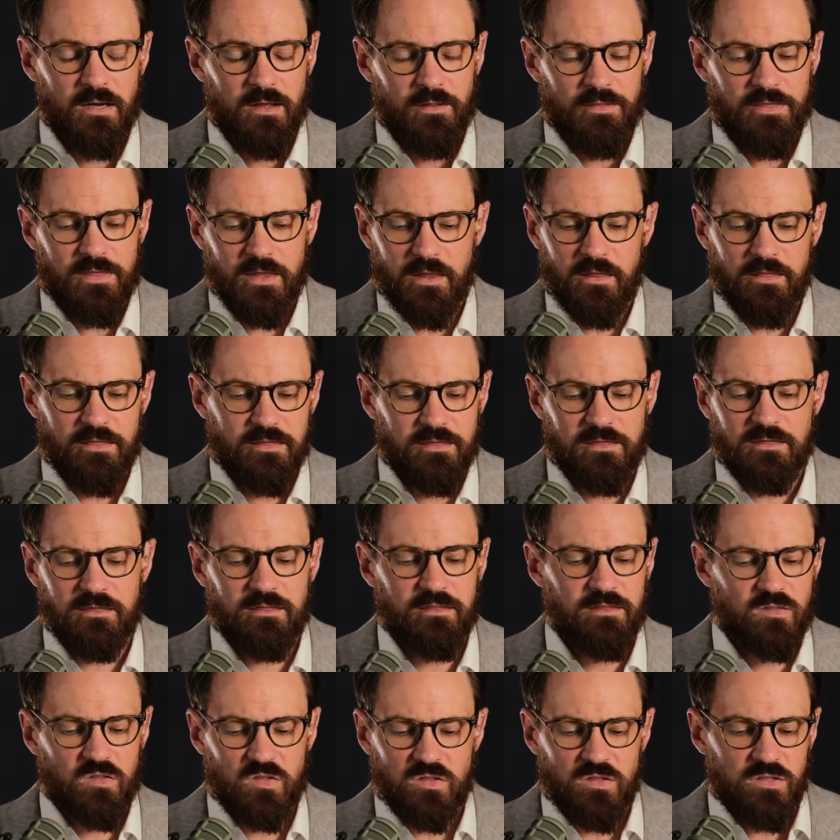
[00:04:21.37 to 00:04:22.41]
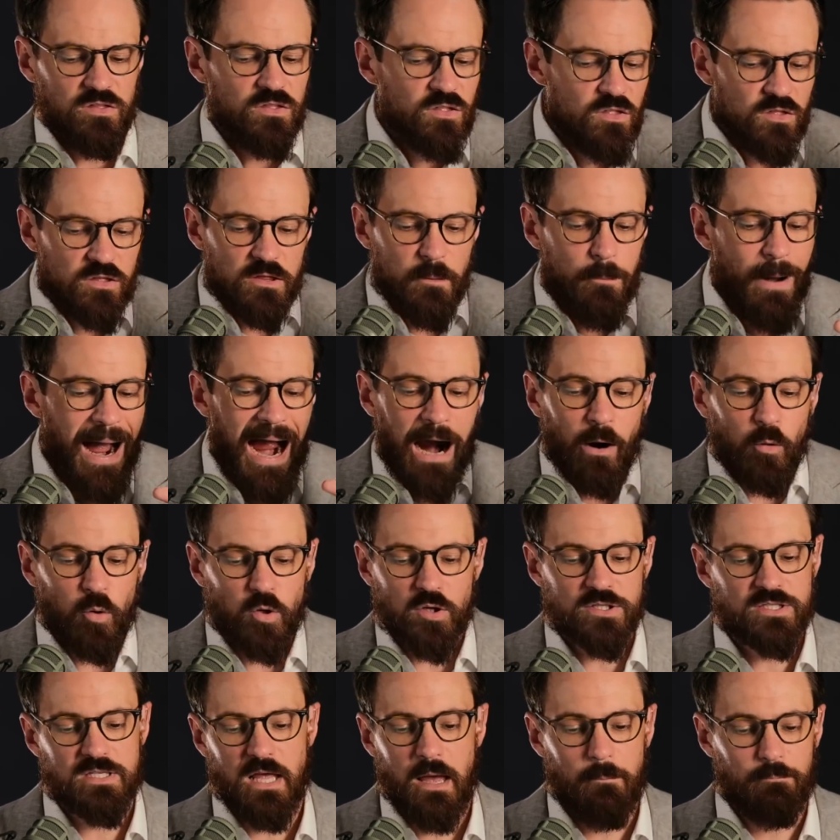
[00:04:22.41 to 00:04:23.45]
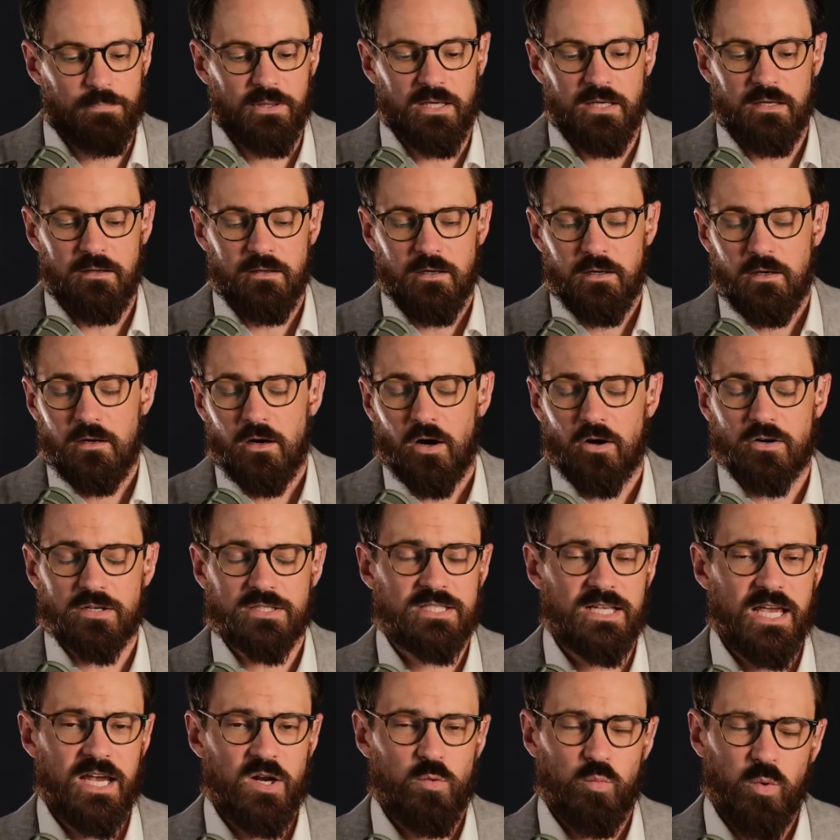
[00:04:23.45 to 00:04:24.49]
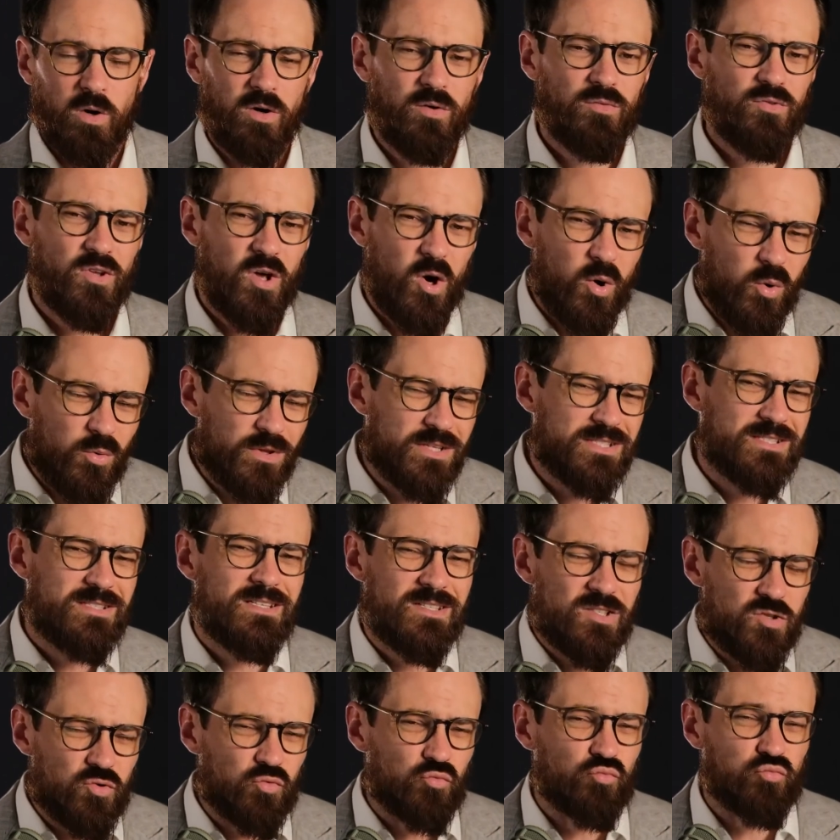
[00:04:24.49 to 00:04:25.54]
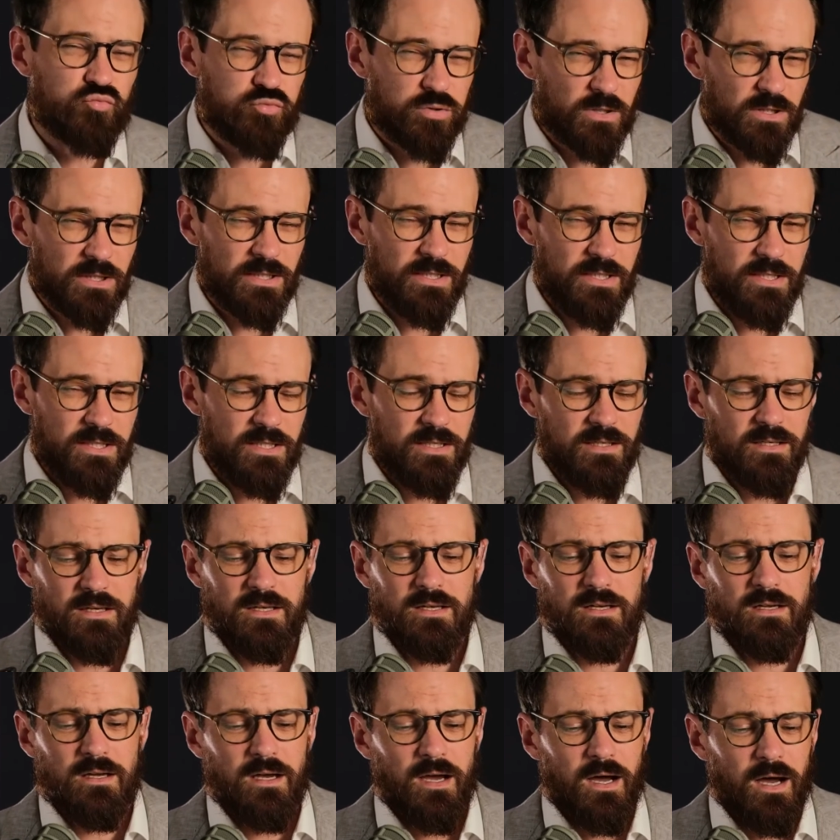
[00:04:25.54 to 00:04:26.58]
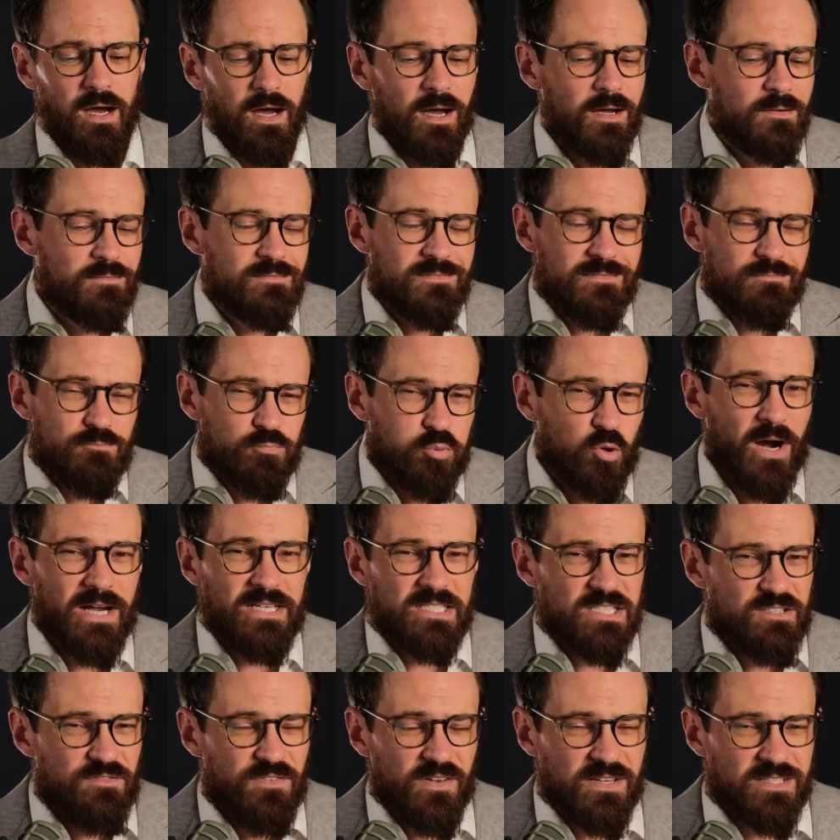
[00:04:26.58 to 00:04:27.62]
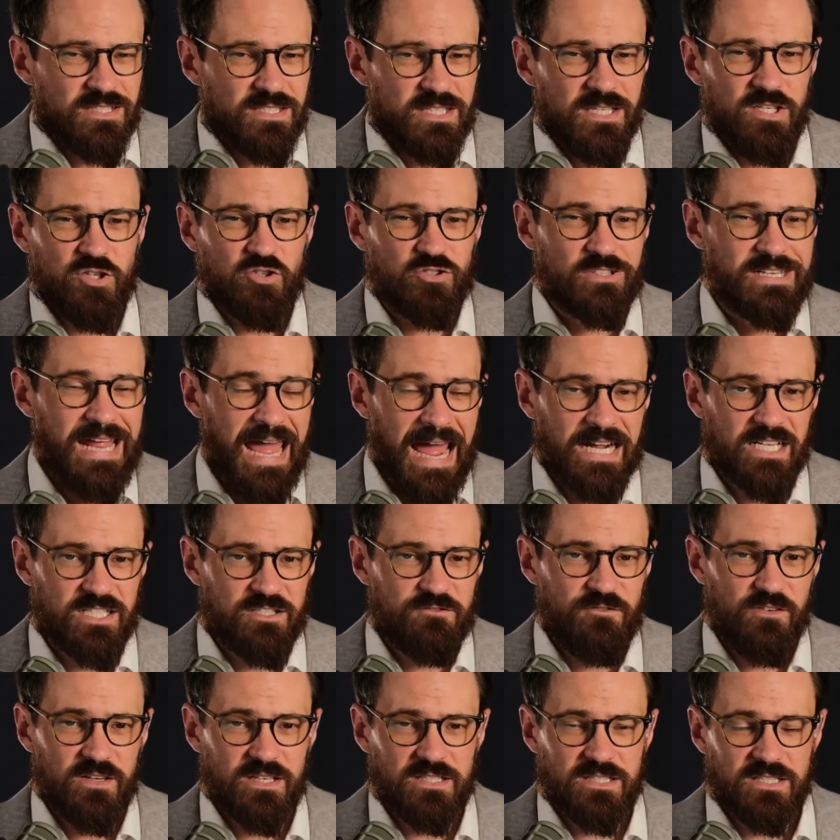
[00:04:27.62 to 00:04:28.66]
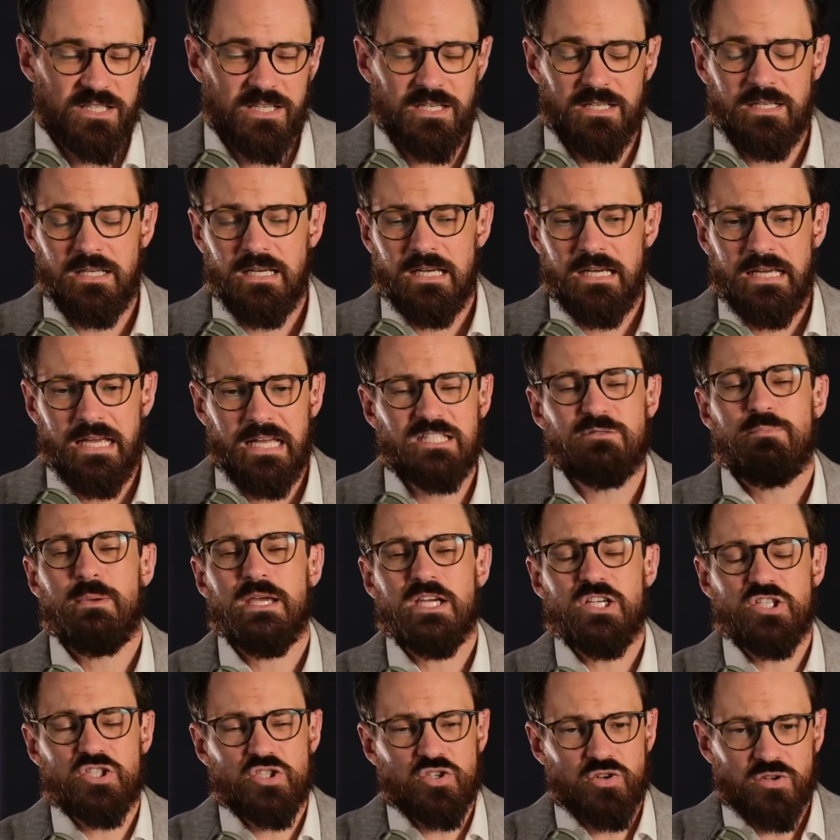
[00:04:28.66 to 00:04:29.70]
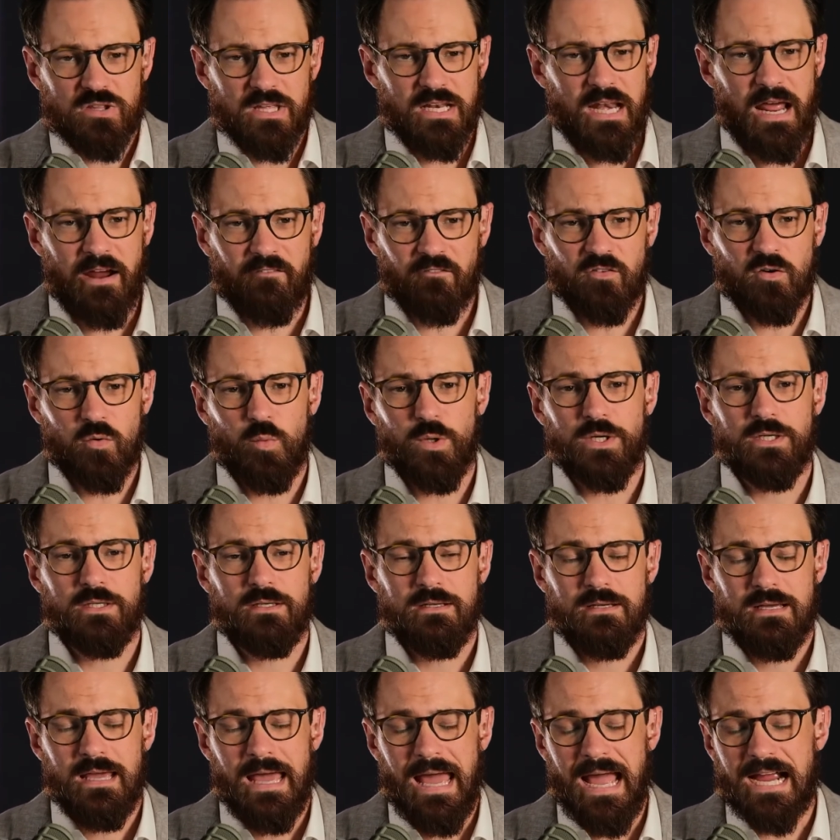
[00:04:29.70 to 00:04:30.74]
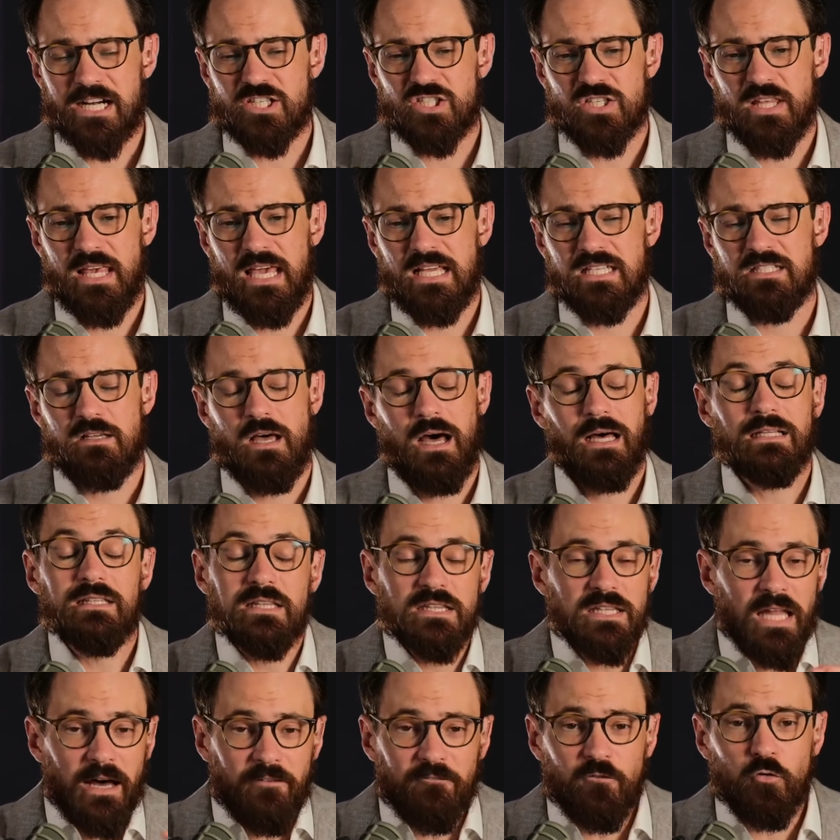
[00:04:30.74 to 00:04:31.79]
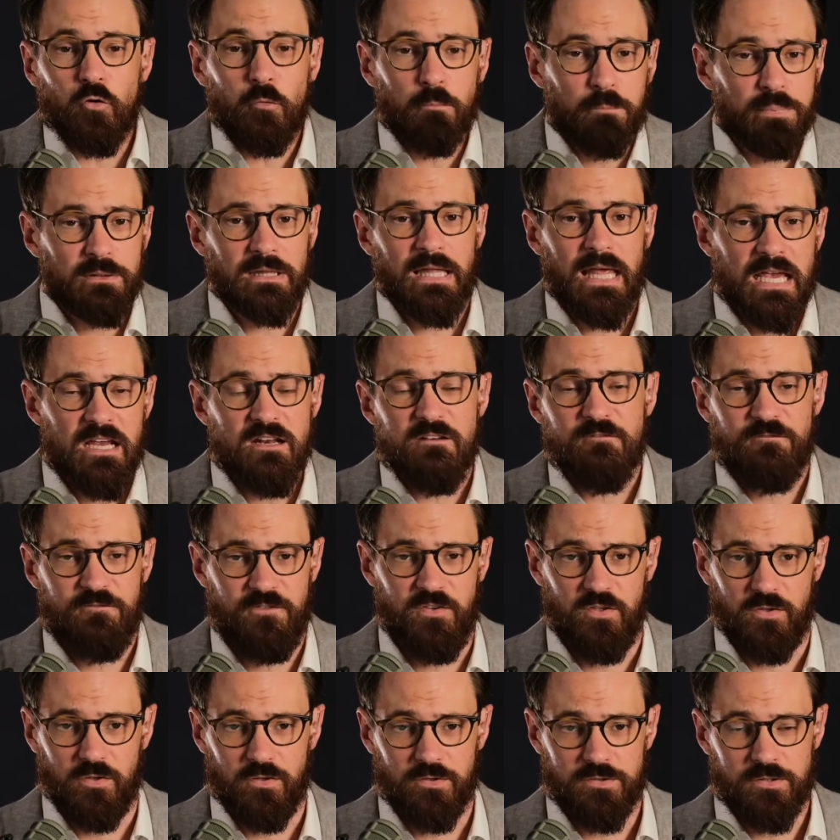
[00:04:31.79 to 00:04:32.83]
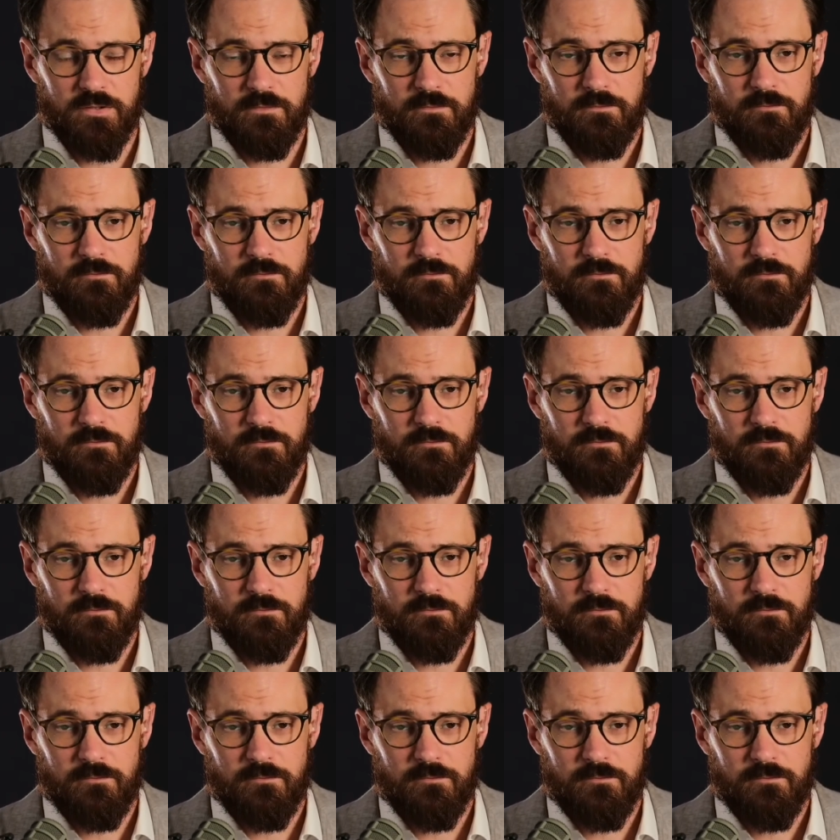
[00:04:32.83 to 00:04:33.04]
The powers that be are saying, well, no, this isn't really price fixing or tax fixing. It's making sure that everyone actually has a level playing field.